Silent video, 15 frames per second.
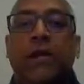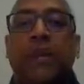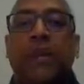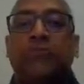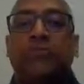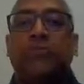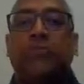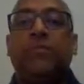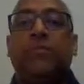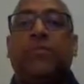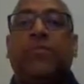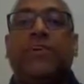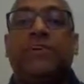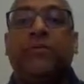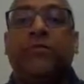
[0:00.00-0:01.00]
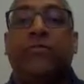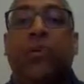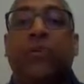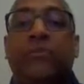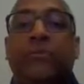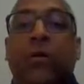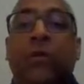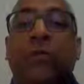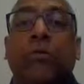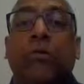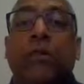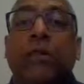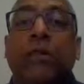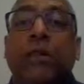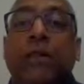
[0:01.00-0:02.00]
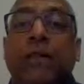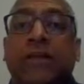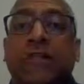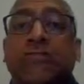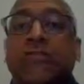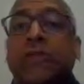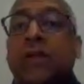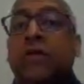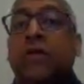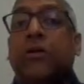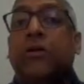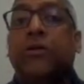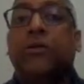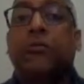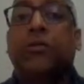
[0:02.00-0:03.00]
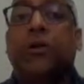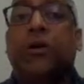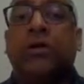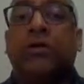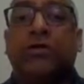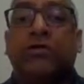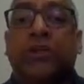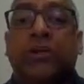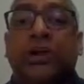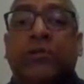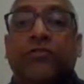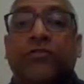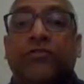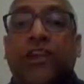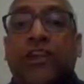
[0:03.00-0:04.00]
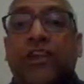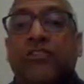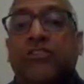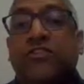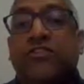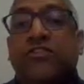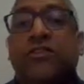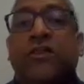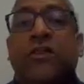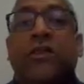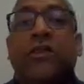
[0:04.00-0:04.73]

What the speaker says: And as we perfect our own lordliness, the world itself changes.